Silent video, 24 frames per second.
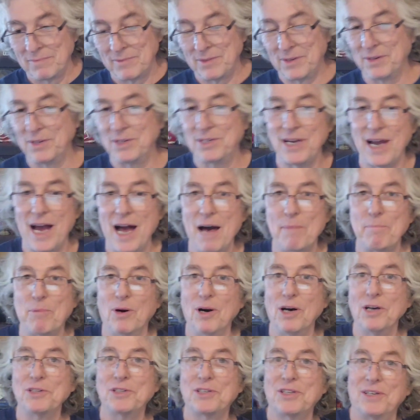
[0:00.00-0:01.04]
Good job,
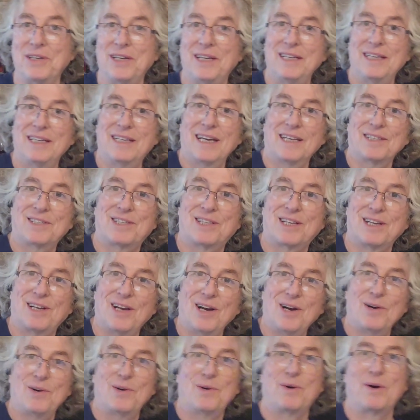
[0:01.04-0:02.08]
Austin. He gets to
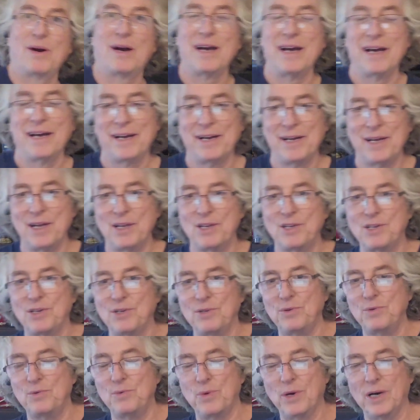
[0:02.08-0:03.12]
go
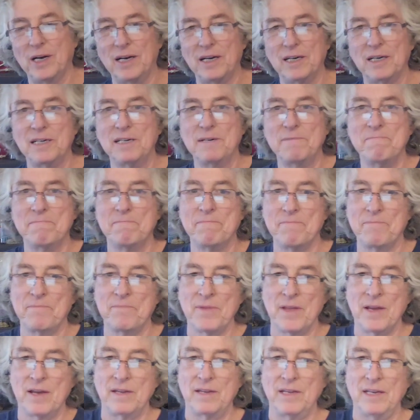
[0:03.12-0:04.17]
to
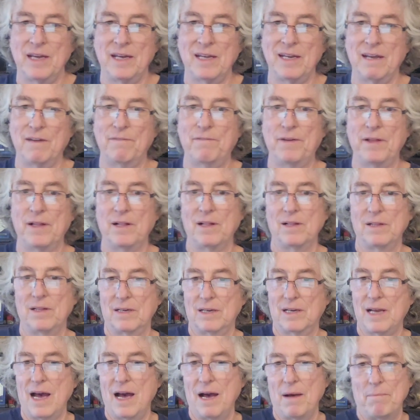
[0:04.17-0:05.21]
the
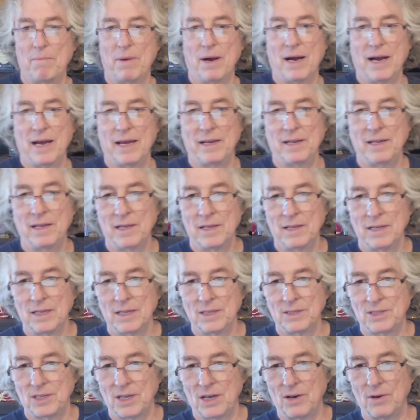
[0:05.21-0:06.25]
NFL Combine.
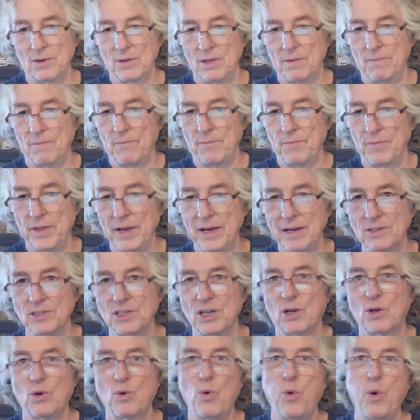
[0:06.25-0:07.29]
So
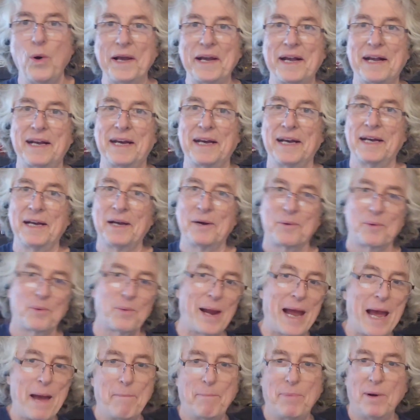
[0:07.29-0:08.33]
there's a quick
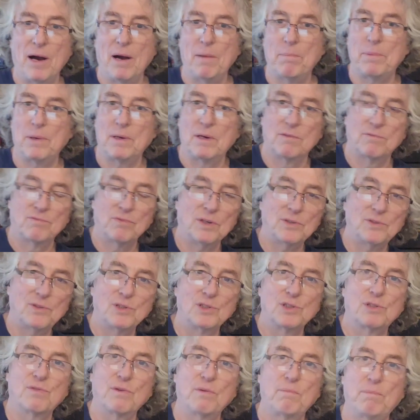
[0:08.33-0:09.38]
wrap-up of
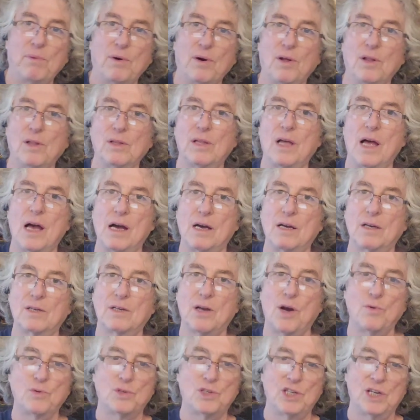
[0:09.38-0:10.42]
Rutgers football
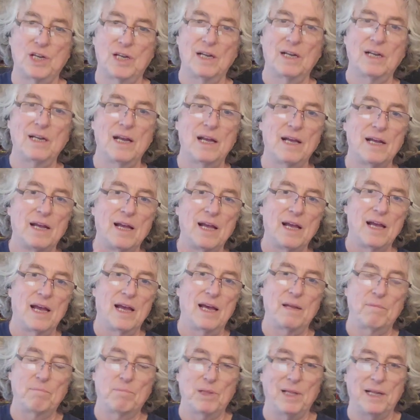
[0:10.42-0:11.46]
coaching
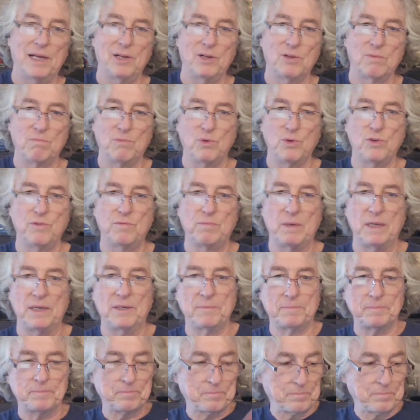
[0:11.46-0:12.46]
and player movement.